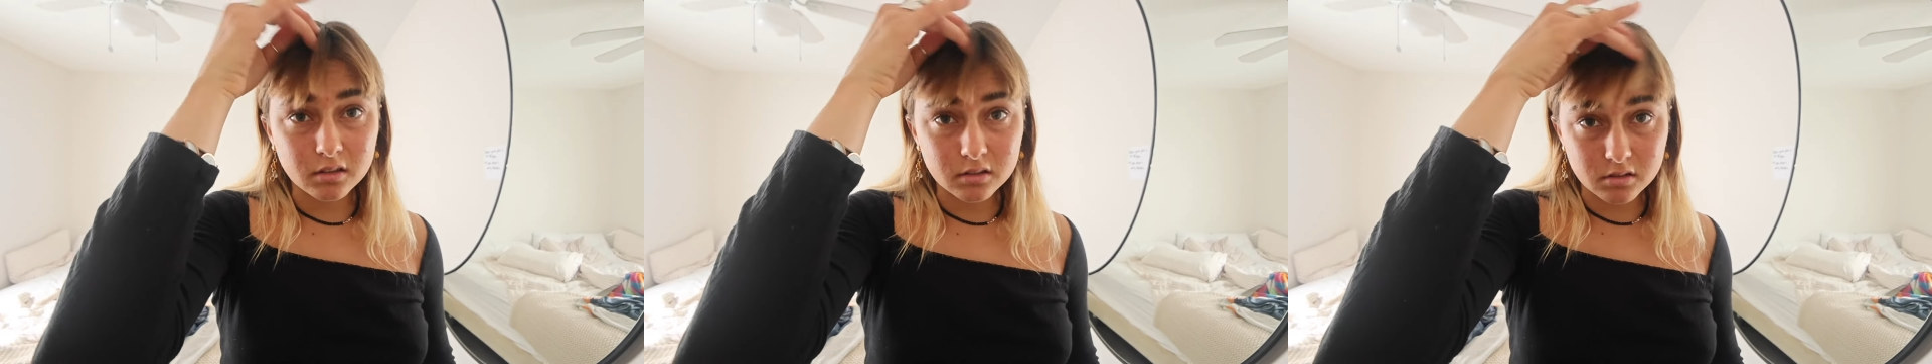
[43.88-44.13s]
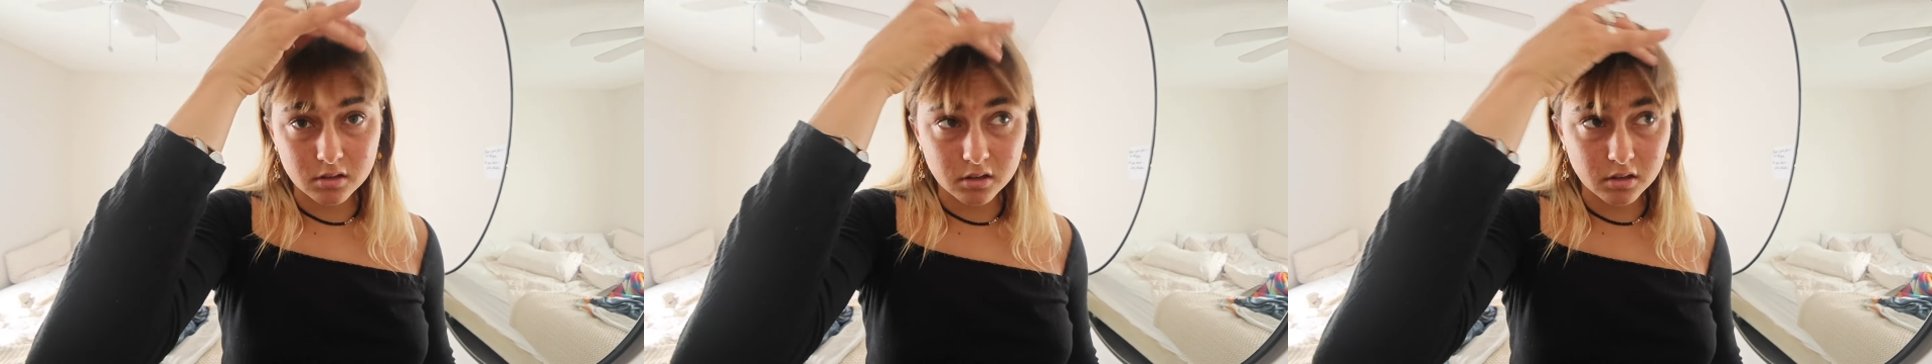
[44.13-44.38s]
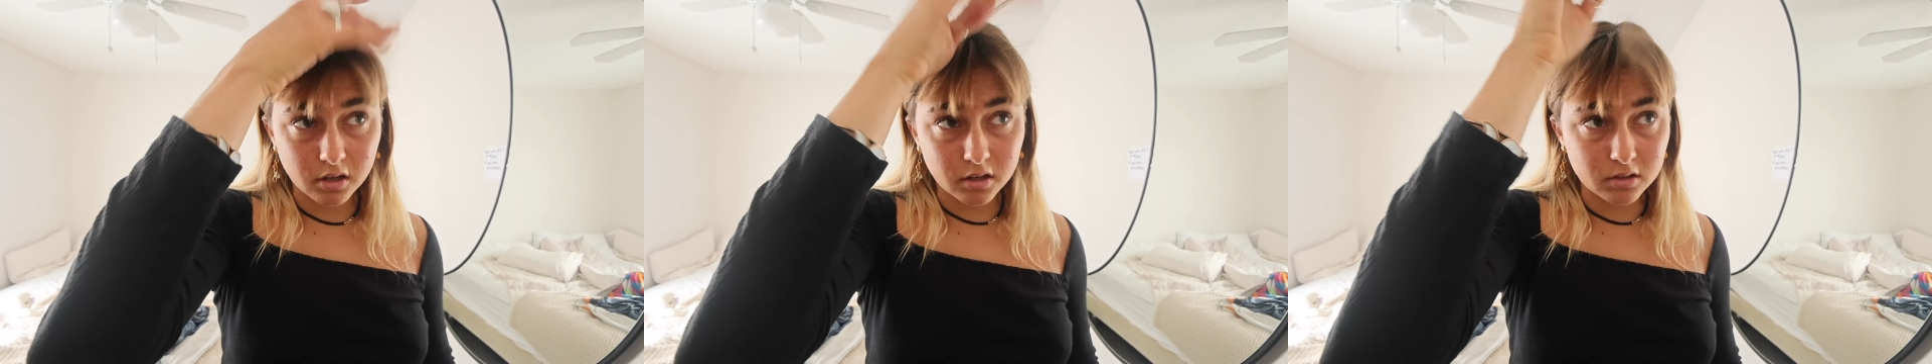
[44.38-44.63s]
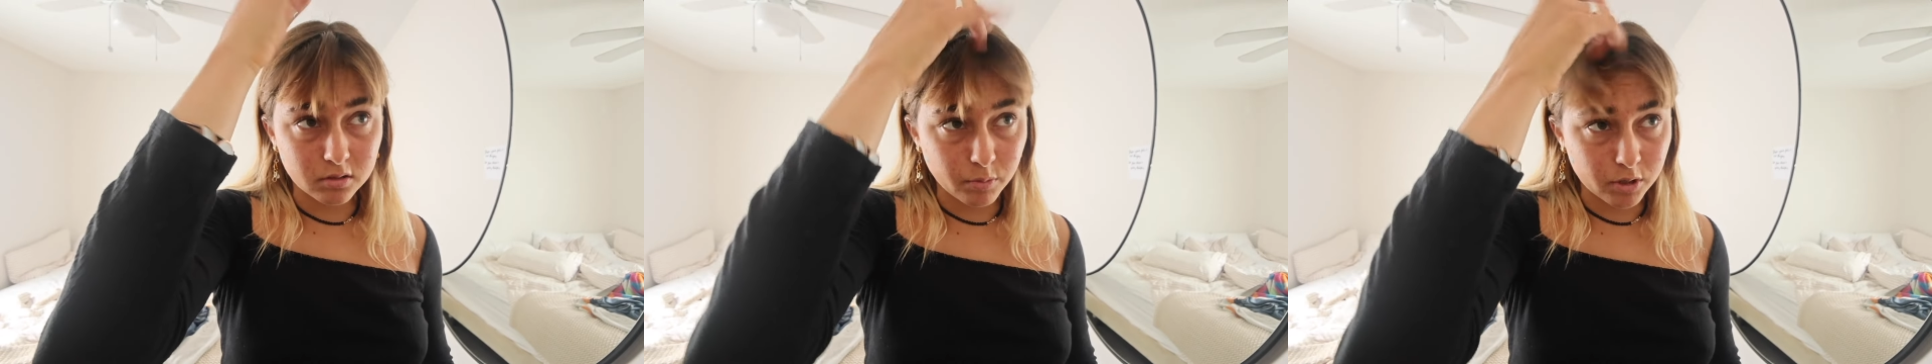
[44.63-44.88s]
sorry i
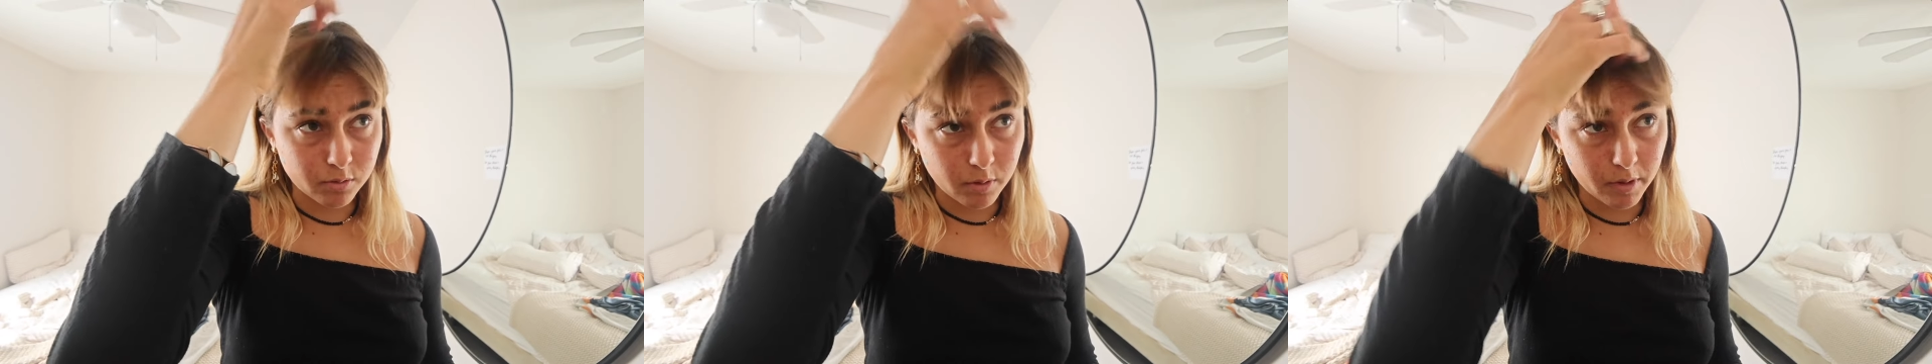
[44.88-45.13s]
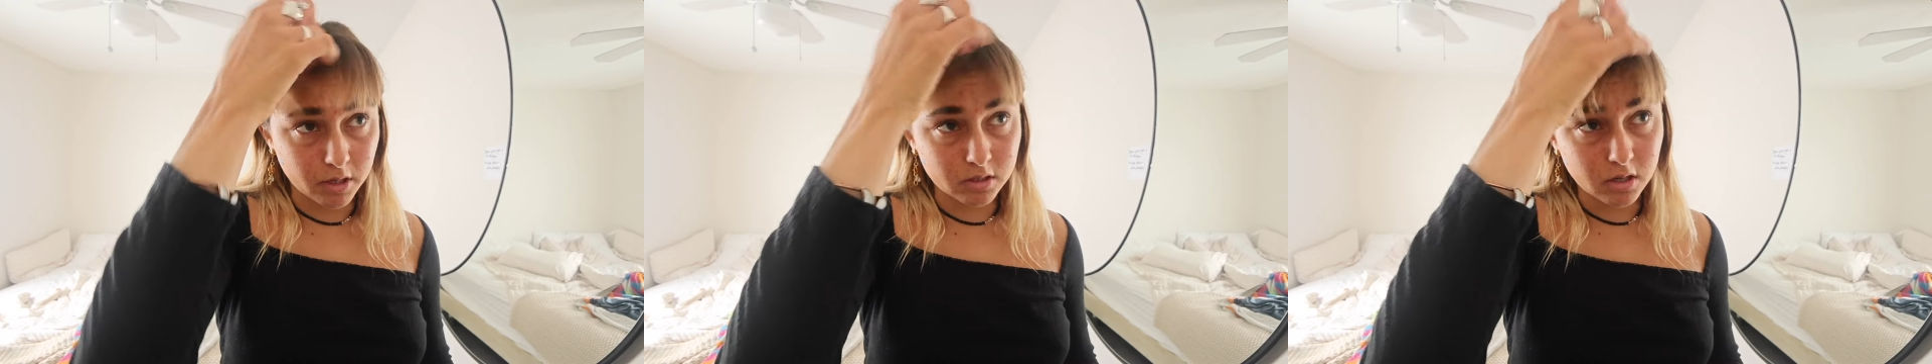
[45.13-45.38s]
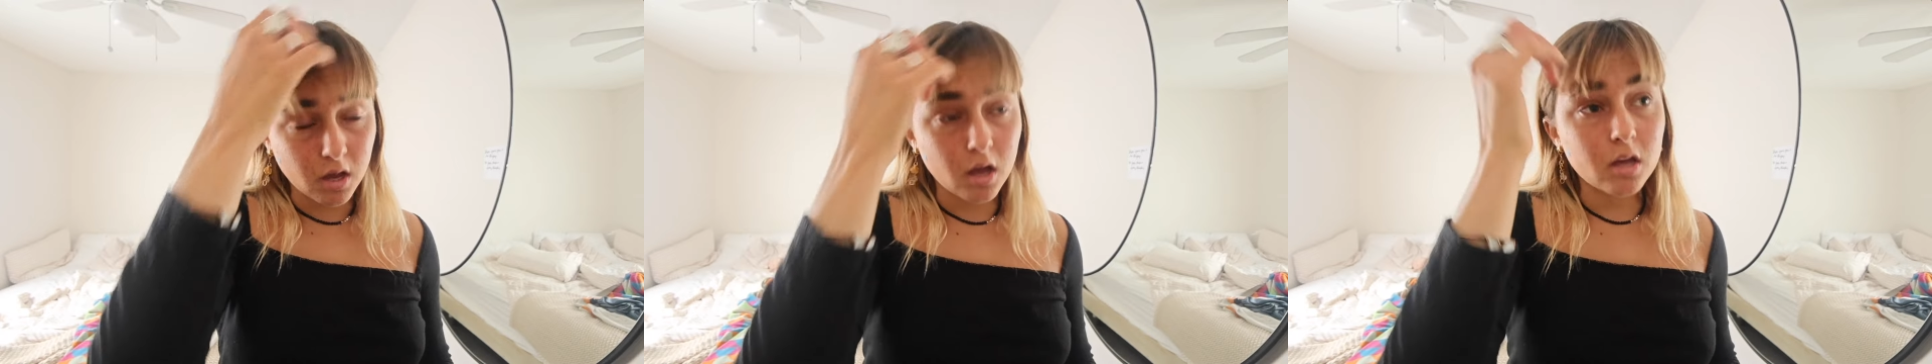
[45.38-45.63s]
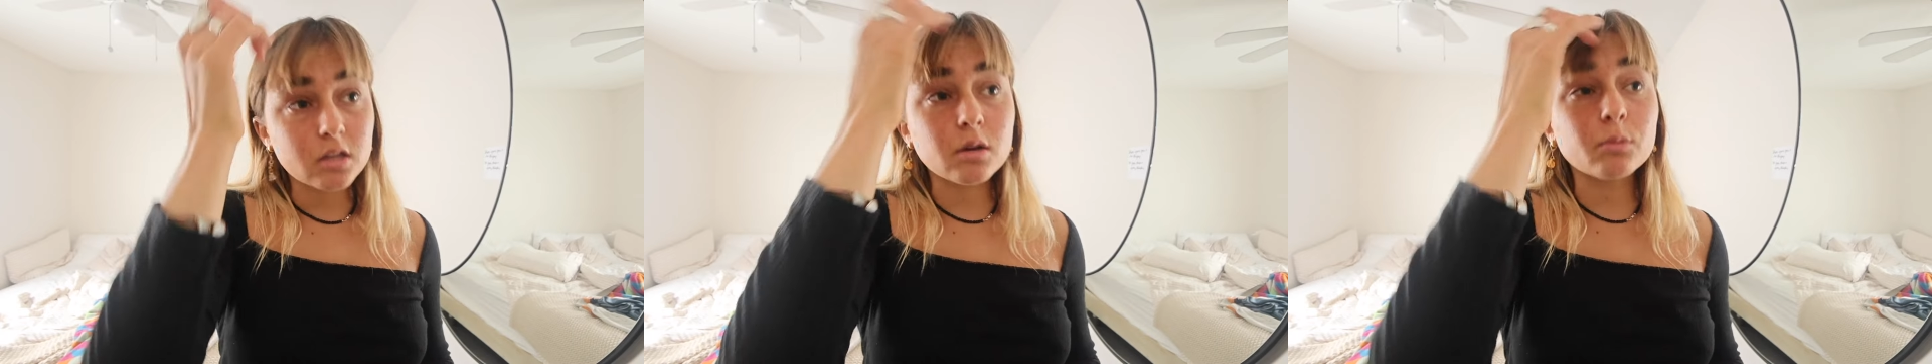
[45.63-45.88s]
need to brush my bangs
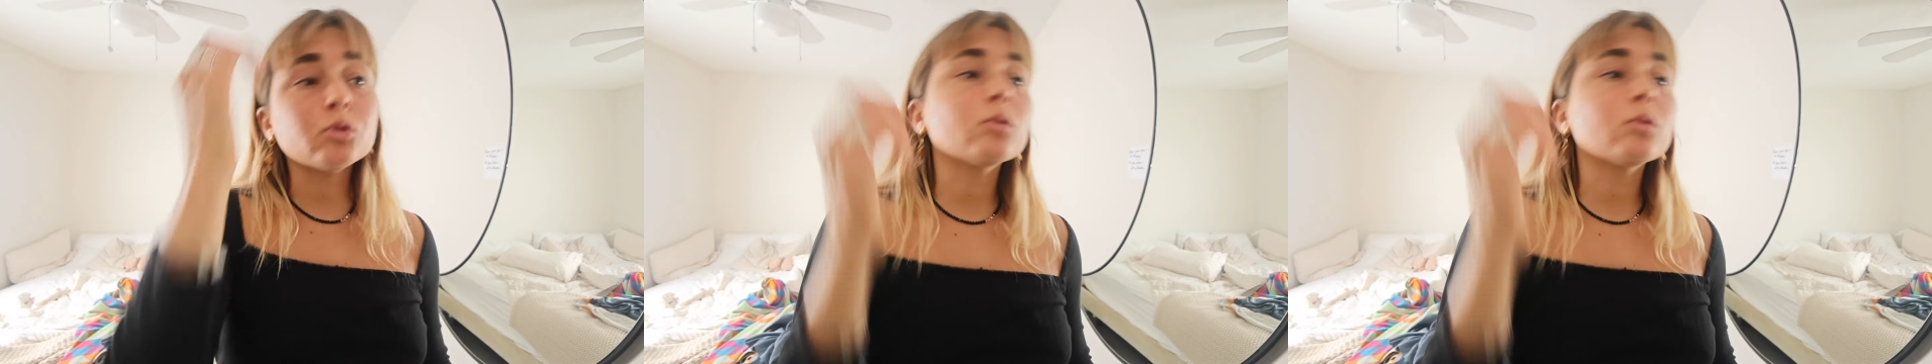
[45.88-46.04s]
summer